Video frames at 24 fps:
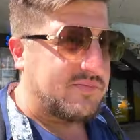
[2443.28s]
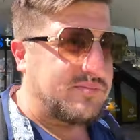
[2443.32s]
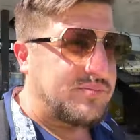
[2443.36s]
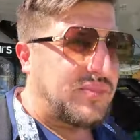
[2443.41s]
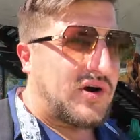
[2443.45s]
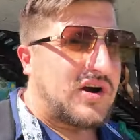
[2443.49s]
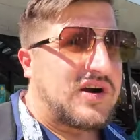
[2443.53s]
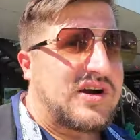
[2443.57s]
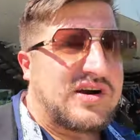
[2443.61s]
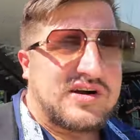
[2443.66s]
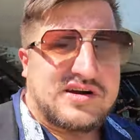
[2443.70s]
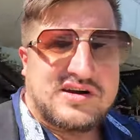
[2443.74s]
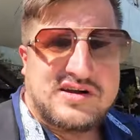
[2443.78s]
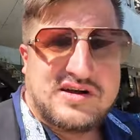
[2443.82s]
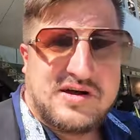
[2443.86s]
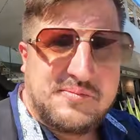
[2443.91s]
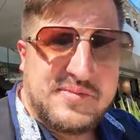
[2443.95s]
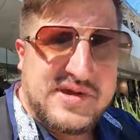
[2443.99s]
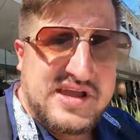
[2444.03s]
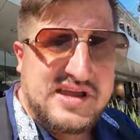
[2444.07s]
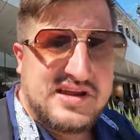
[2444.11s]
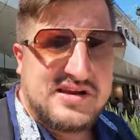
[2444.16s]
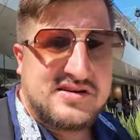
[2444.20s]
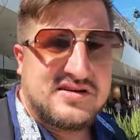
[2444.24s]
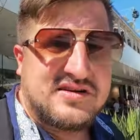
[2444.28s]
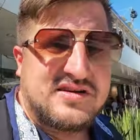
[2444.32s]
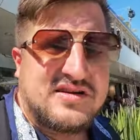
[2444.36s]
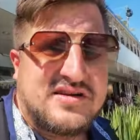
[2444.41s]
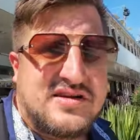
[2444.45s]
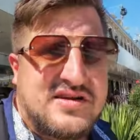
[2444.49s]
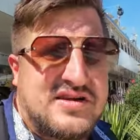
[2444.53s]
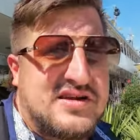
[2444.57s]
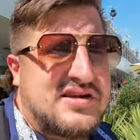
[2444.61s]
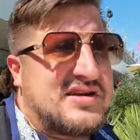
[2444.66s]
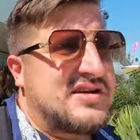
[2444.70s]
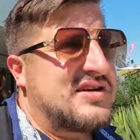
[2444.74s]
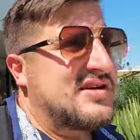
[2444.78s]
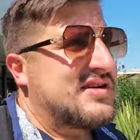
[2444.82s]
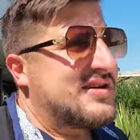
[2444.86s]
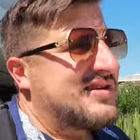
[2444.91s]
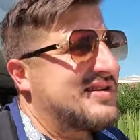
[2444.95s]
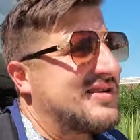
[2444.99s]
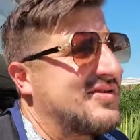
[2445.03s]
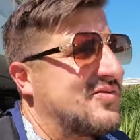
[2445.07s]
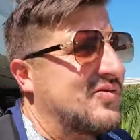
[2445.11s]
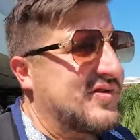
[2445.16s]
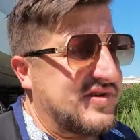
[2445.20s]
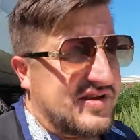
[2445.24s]
a bar. A man
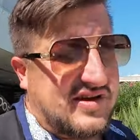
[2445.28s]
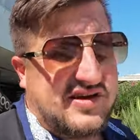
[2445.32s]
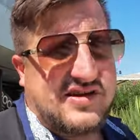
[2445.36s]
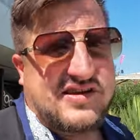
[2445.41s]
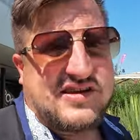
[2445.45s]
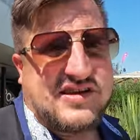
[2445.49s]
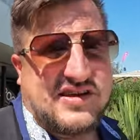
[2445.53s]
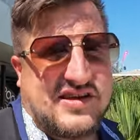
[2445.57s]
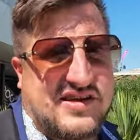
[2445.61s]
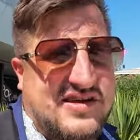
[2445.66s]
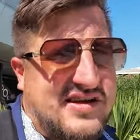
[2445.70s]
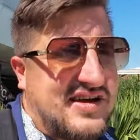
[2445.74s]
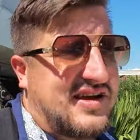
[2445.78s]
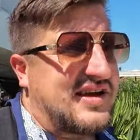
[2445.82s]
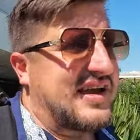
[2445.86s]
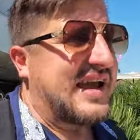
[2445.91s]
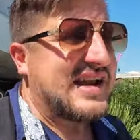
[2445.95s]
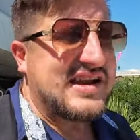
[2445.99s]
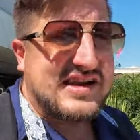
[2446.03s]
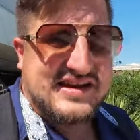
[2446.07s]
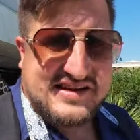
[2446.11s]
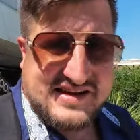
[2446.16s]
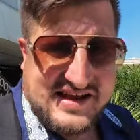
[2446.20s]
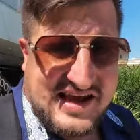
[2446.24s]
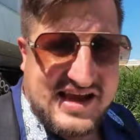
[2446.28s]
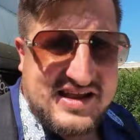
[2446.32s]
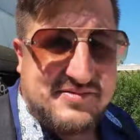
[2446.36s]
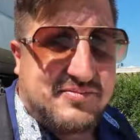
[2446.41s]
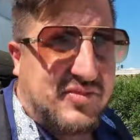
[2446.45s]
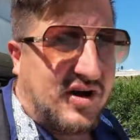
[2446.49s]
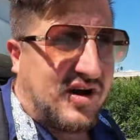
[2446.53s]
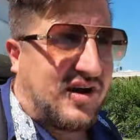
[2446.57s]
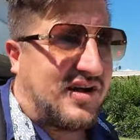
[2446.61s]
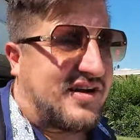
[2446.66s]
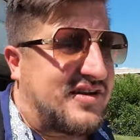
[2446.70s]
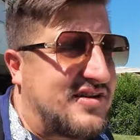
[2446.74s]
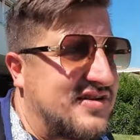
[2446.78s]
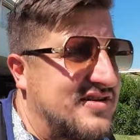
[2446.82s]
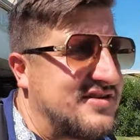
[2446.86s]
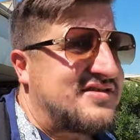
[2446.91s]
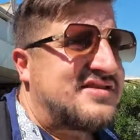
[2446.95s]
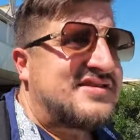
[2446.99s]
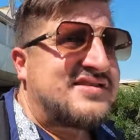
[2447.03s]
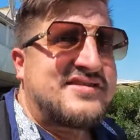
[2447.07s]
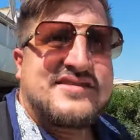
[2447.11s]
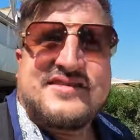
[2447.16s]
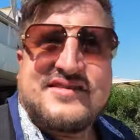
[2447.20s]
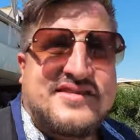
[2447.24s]
with honey and a dad bod.
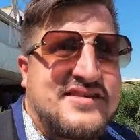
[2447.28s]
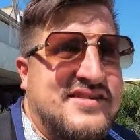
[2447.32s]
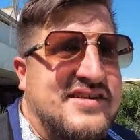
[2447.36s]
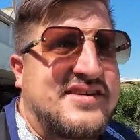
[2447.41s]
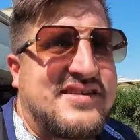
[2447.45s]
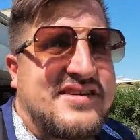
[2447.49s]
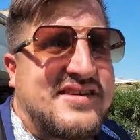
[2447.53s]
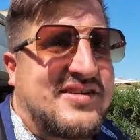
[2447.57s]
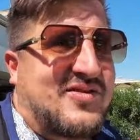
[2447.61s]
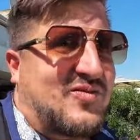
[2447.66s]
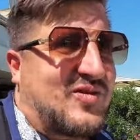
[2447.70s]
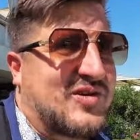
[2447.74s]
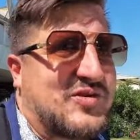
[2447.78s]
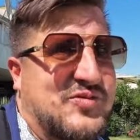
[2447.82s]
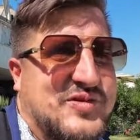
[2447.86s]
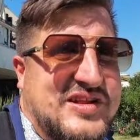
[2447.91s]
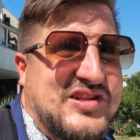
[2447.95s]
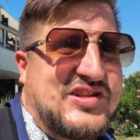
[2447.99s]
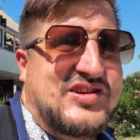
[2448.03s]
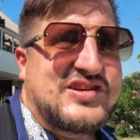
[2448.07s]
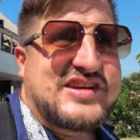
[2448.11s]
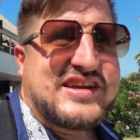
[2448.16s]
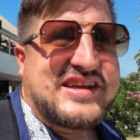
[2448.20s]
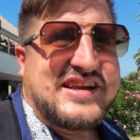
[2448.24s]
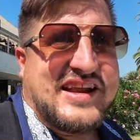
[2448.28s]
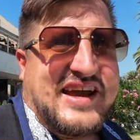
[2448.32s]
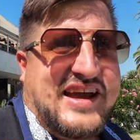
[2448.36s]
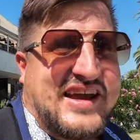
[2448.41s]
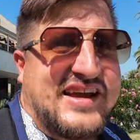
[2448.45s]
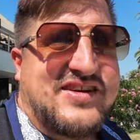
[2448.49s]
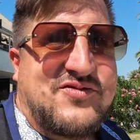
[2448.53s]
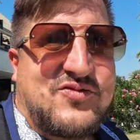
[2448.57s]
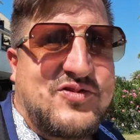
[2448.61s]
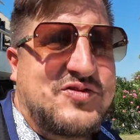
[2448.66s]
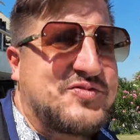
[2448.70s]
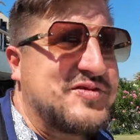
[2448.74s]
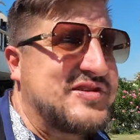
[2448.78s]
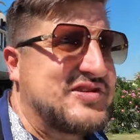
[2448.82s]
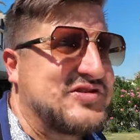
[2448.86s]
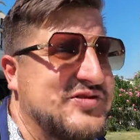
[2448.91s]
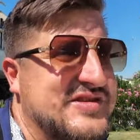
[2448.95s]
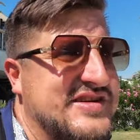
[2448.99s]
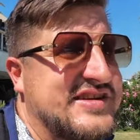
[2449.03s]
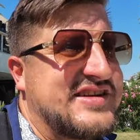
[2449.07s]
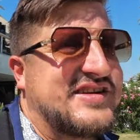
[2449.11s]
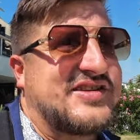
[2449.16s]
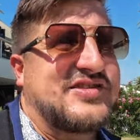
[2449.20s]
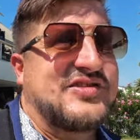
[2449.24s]
What are we looking at? What are we
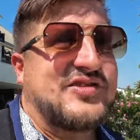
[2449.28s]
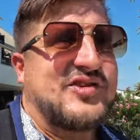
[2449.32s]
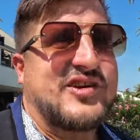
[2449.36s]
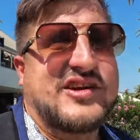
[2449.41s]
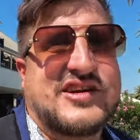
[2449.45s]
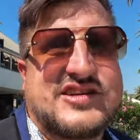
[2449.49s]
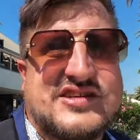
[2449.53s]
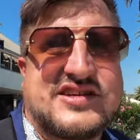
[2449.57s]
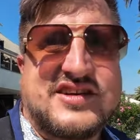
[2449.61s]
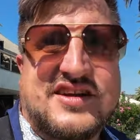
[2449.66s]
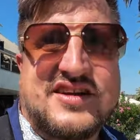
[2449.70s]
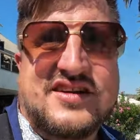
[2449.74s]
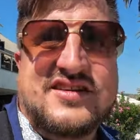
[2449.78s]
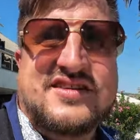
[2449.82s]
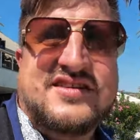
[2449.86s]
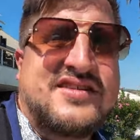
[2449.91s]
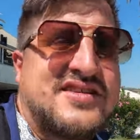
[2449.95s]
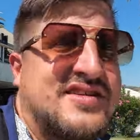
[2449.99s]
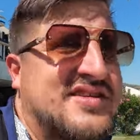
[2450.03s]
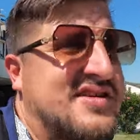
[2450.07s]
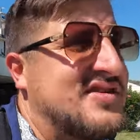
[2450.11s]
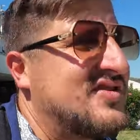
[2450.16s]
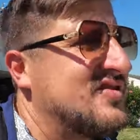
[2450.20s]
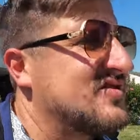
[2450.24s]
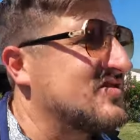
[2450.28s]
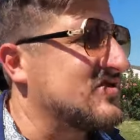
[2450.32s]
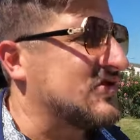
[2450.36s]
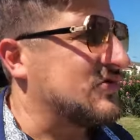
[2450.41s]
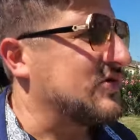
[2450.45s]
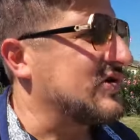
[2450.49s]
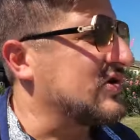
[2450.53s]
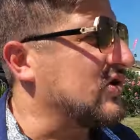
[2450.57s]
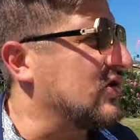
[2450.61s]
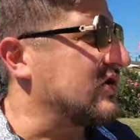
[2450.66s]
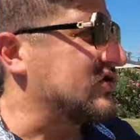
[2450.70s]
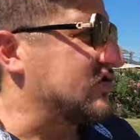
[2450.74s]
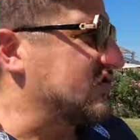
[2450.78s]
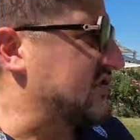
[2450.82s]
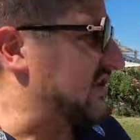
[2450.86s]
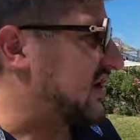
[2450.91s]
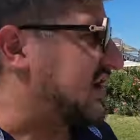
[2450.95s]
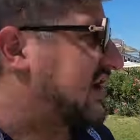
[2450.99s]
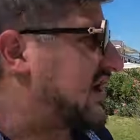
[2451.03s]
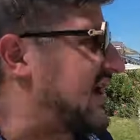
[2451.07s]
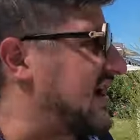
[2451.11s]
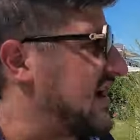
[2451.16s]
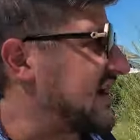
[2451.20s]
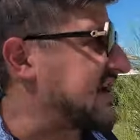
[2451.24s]
doing here, Croatia? So we're going to the
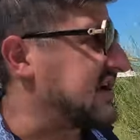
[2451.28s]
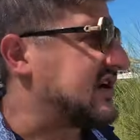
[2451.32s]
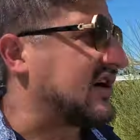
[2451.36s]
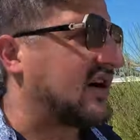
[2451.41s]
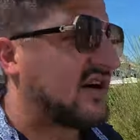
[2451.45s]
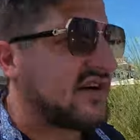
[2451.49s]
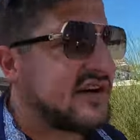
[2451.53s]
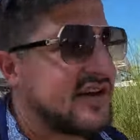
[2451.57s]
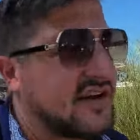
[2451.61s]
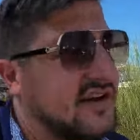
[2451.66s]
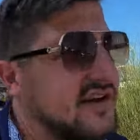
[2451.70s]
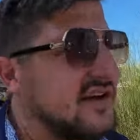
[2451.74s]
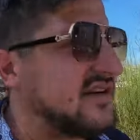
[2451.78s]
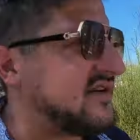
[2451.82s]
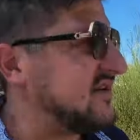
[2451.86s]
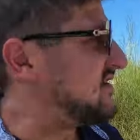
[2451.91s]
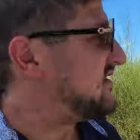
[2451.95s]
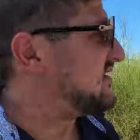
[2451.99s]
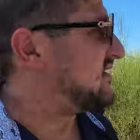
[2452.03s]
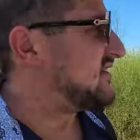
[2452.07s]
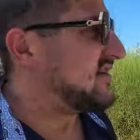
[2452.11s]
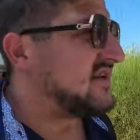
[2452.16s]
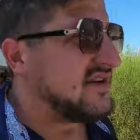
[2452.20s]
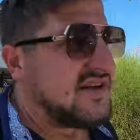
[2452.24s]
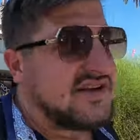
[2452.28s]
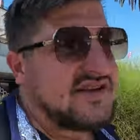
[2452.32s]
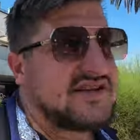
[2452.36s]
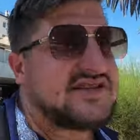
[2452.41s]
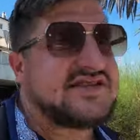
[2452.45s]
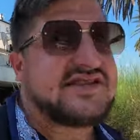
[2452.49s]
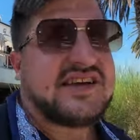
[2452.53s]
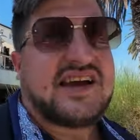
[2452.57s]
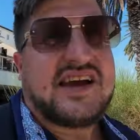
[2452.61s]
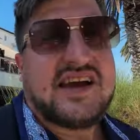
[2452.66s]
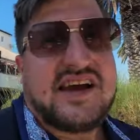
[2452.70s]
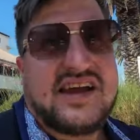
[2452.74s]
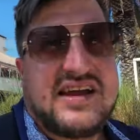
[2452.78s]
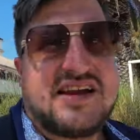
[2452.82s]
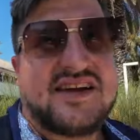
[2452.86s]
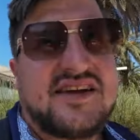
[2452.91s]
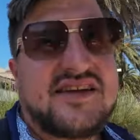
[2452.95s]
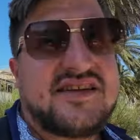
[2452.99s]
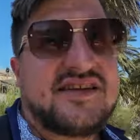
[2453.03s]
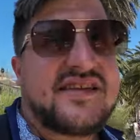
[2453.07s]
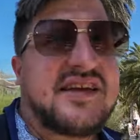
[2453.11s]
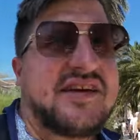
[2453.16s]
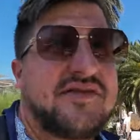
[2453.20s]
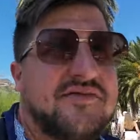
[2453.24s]
iconic sign
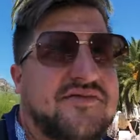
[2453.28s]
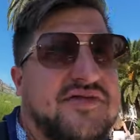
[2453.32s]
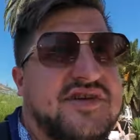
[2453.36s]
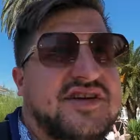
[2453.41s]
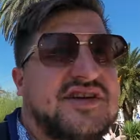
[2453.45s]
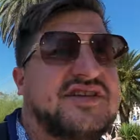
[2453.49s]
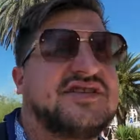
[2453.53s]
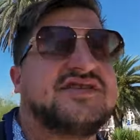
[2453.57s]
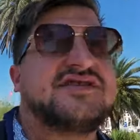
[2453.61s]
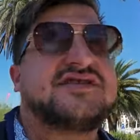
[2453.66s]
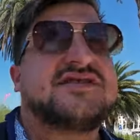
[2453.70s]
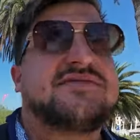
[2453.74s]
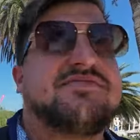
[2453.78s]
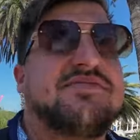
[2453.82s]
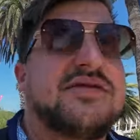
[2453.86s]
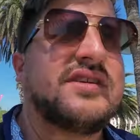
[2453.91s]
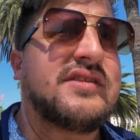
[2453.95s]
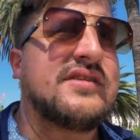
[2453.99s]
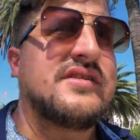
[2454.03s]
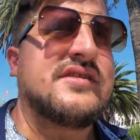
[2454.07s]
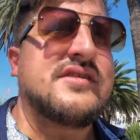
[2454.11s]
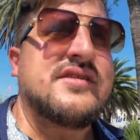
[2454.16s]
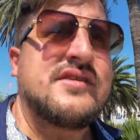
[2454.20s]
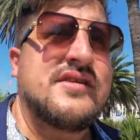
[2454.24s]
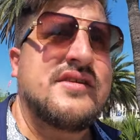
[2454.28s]
that reads Split,